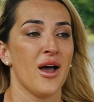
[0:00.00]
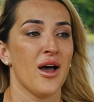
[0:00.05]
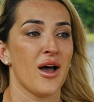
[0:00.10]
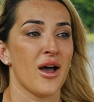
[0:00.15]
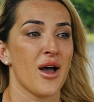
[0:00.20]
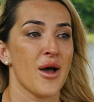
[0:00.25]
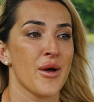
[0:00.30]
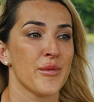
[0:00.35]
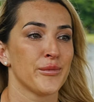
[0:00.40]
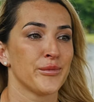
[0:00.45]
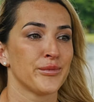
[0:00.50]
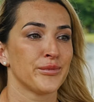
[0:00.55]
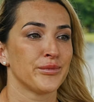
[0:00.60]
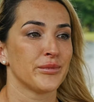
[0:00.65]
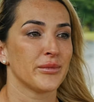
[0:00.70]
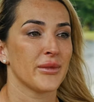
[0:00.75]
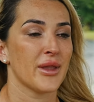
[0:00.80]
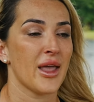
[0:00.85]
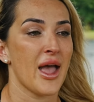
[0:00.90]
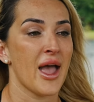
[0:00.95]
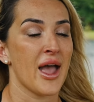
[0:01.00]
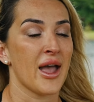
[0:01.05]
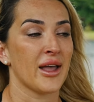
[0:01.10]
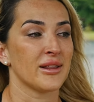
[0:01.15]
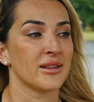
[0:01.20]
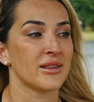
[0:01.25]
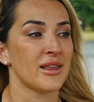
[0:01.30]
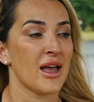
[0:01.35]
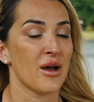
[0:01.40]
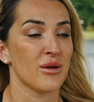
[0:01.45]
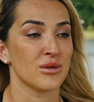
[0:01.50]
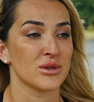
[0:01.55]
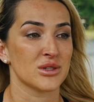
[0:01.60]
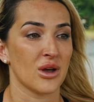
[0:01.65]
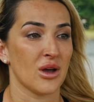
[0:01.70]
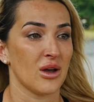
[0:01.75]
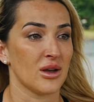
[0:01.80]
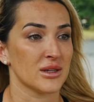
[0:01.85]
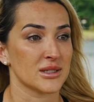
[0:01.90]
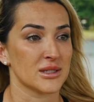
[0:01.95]
Um, and that was
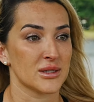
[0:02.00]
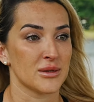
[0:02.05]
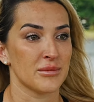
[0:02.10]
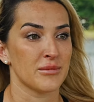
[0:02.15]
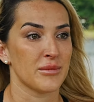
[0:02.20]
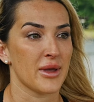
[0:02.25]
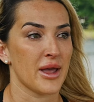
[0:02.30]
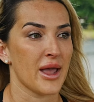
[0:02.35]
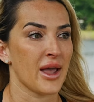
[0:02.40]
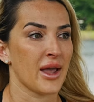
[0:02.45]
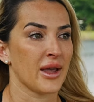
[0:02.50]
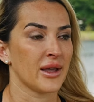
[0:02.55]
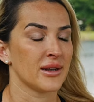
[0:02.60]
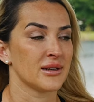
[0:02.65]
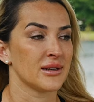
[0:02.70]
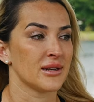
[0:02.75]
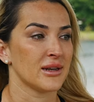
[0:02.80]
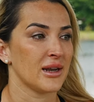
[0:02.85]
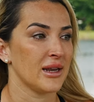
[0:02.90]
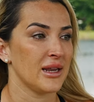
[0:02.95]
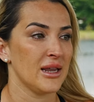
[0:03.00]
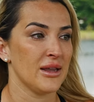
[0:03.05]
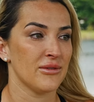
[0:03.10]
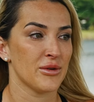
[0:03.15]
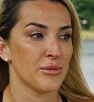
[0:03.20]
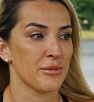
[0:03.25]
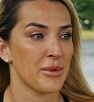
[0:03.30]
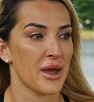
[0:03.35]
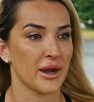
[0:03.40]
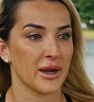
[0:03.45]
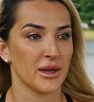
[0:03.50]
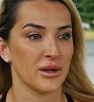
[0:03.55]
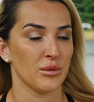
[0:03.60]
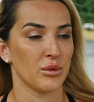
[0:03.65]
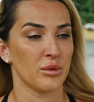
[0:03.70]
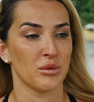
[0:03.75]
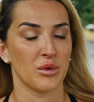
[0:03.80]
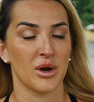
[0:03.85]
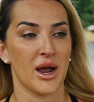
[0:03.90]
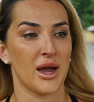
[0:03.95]
awesome. And even back at,
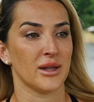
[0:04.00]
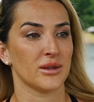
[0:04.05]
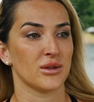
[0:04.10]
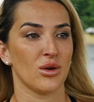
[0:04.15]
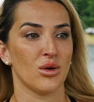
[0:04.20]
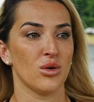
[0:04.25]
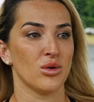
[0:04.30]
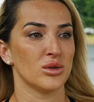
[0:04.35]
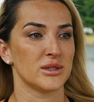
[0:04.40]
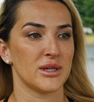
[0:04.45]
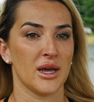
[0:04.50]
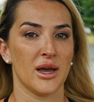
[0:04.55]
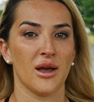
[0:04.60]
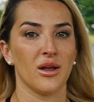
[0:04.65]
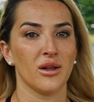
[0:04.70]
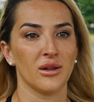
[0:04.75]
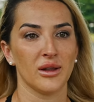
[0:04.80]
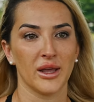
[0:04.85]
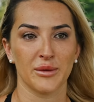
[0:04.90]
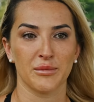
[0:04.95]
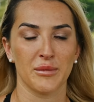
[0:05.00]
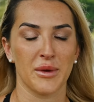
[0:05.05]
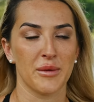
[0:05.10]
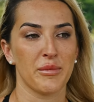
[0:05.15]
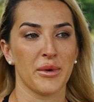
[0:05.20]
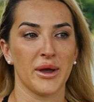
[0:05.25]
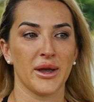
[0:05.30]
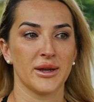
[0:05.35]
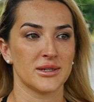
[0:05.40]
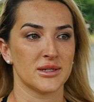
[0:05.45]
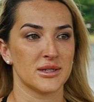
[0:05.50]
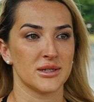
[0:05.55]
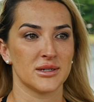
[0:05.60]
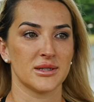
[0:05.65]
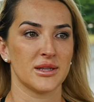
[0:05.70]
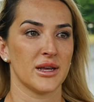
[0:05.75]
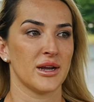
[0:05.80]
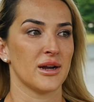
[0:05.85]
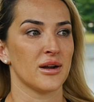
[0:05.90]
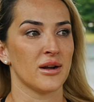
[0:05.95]
when we're at the hotel, like my bike's just
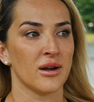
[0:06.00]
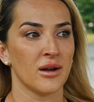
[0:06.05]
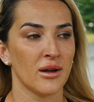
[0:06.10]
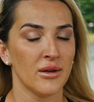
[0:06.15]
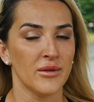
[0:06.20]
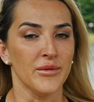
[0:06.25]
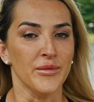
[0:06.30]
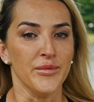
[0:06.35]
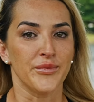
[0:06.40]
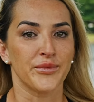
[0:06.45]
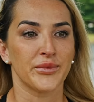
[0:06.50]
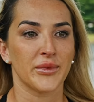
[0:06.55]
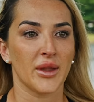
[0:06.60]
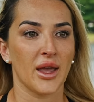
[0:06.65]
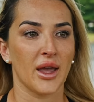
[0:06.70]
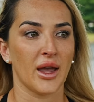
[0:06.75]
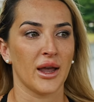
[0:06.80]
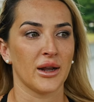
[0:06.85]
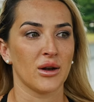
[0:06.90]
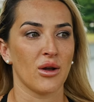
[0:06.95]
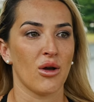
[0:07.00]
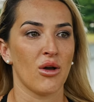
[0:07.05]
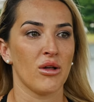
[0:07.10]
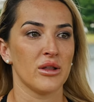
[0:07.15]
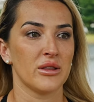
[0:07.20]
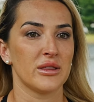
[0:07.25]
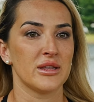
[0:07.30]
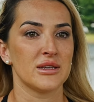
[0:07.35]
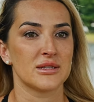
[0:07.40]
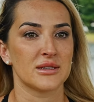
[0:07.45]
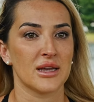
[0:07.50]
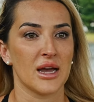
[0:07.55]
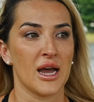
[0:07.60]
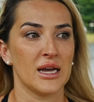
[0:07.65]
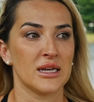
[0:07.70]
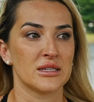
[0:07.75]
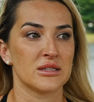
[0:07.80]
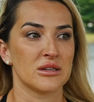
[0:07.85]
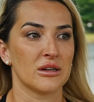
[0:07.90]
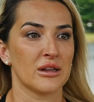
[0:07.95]
there and all of these
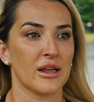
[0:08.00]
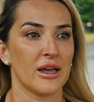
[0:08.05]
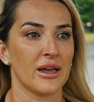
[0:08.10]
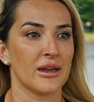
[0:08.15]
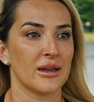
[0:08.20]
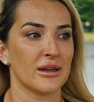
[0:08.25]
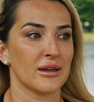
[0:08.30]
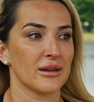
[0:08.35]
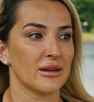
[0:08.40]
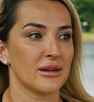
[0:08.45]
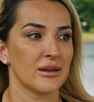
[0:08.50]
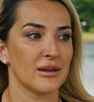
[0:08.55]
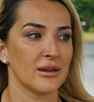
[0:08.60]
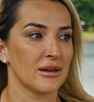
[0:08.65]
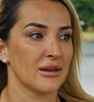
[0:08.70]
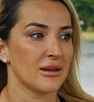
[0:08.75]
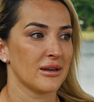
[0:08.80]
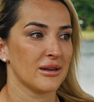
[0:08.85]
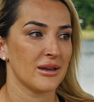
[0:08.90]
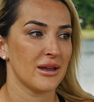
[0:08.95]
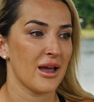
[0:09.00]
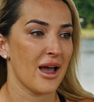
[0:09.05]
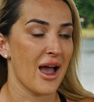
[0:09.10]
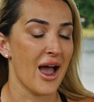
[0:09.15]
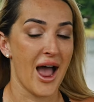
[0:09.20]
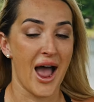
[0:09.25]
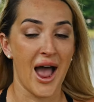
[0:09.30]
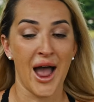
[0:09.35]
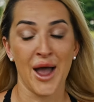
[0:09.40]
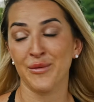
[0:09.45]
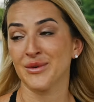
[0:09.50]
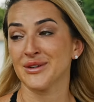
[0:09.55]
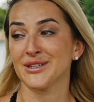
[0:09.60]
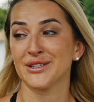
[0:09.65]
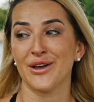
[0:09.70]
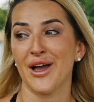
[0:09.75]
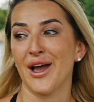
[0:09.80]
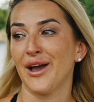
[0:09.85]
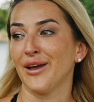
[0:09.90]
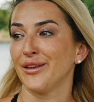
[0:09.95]
guys are like, I must
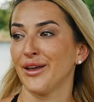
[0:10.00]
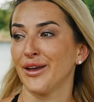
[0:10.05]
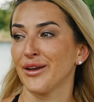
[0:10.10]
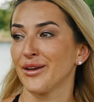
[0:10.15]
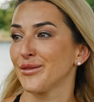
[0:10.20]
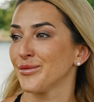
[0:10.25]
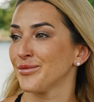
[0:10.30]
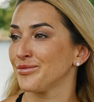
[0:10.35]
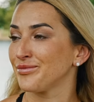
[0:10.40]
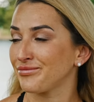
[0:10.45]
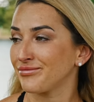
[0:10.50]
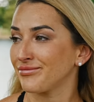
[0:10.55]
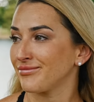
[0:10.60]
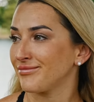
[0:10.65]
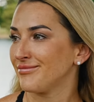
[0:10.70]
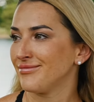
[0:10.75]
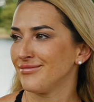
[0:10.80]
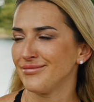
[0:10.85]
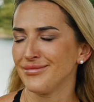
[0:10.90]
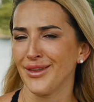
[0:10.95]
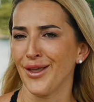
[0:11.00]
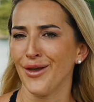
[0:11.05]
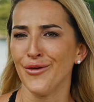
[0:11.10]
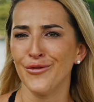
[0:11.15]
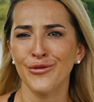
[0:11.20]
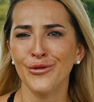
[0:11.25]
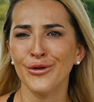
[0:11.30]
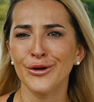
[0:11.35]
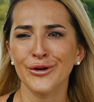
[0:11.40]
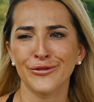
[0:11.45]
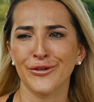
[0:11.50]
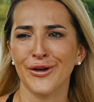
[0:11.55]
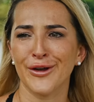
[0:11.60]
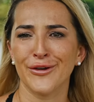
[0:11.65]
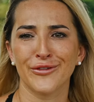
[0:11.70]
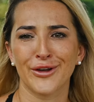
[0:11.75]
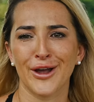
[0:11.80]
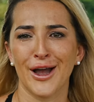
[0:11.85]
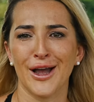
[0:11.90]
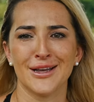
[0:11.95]
have had like four or
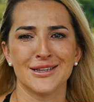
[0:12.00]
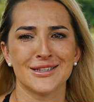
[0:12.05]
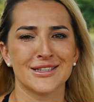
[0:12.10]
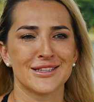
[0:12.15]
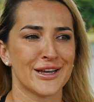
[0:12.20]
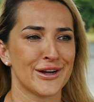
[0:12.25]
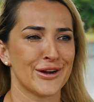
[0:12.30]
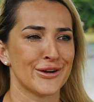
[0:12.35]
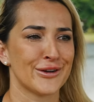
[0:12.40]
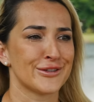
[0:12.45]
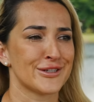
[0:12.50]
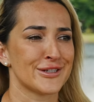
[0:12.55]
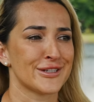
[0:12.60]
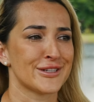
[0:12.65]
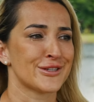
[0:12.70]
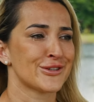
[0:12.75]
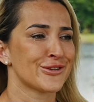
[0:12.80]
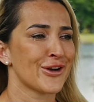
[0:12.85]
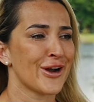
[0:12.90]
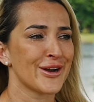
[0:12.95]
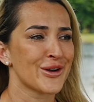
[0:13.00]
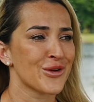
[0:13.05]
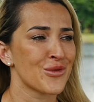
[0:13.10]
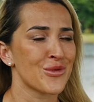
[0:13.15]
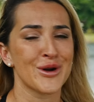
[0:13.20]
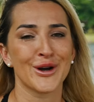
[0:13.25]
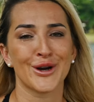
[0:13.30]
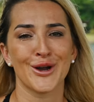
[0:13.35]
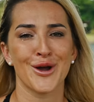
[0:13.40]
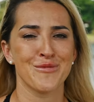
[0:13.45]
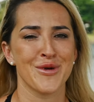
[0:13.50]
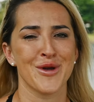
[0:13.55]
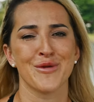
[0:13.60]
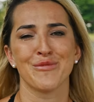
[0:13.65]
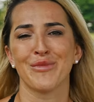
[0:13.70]
five guys there just trying to work on my